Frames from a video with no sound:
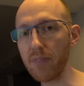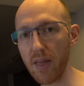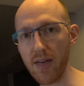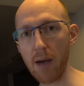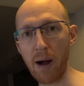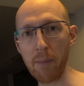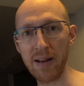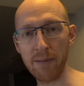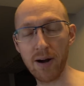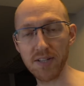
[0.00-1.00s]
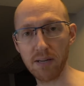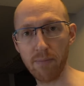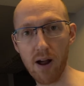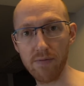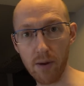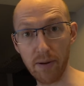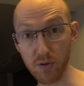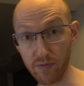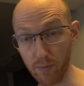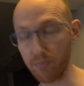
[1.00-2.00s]
thereby minimizing my
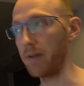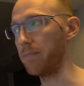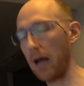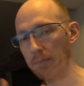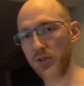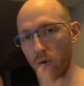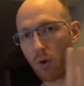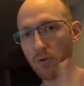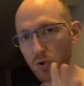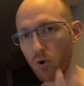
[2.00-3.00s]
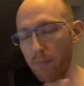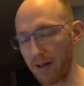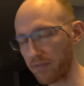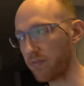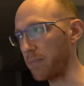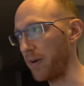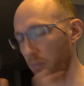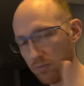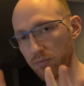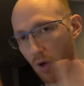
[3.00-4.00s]
environmental footprint. I'm still going to talk about the free
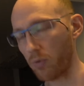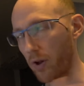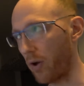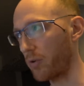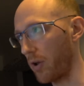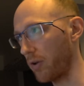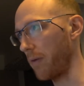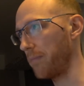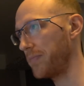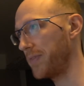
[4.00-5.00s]
bit. Hold on.